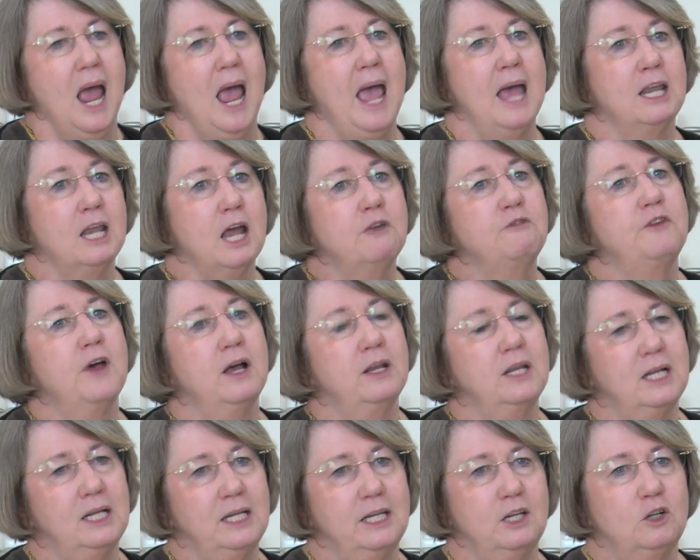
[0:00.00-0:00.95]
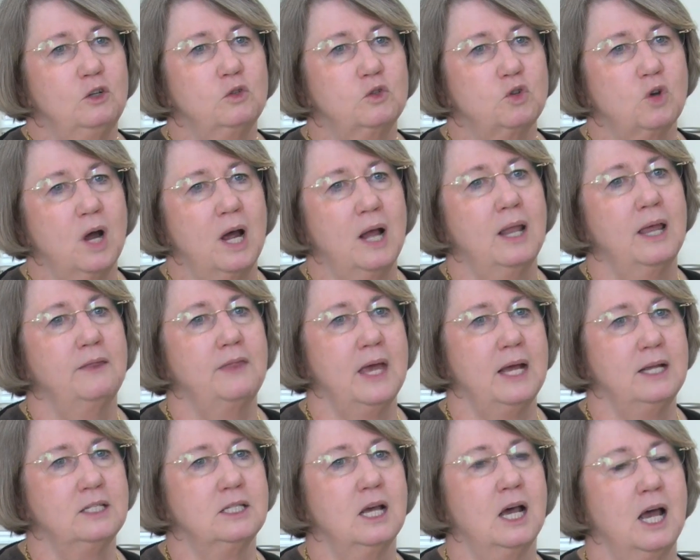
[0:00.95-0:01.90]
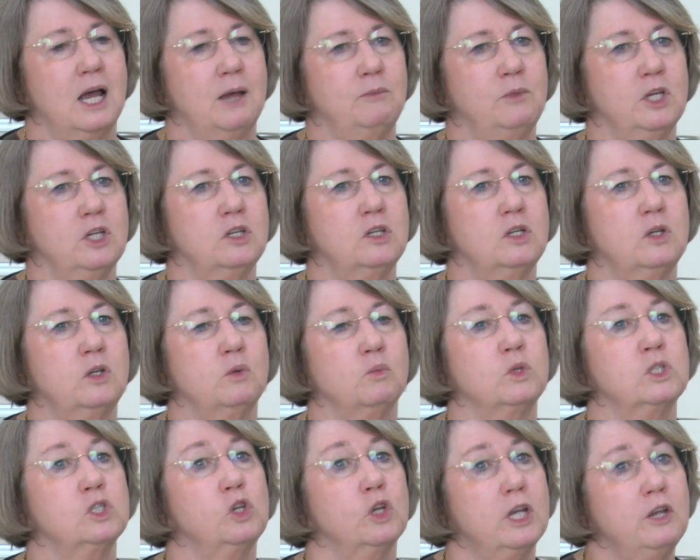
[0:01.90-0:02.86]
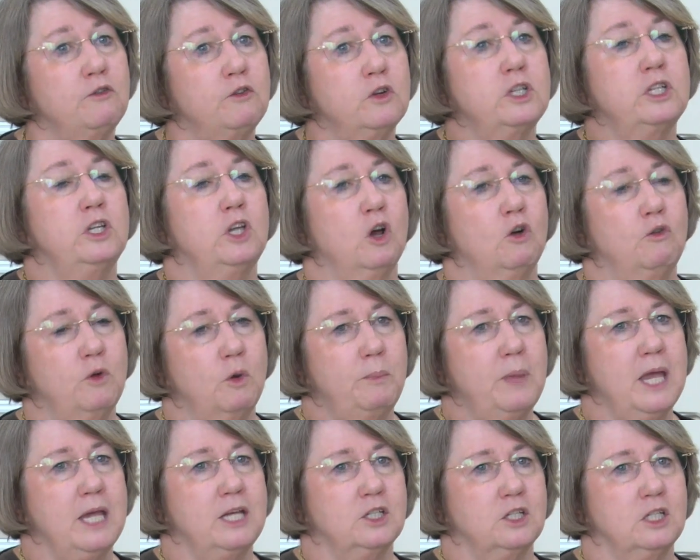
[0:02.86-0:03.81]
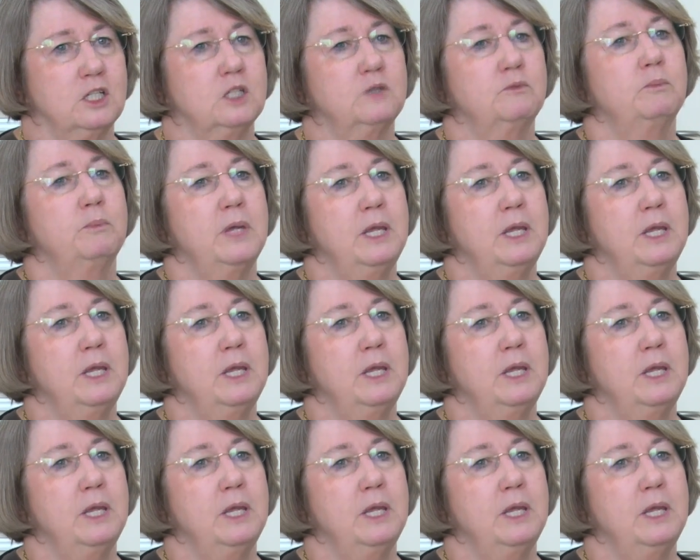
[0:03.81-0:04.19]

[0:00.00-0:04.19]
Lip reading: And I found a clinical trial at that time that was looking for de novo patients,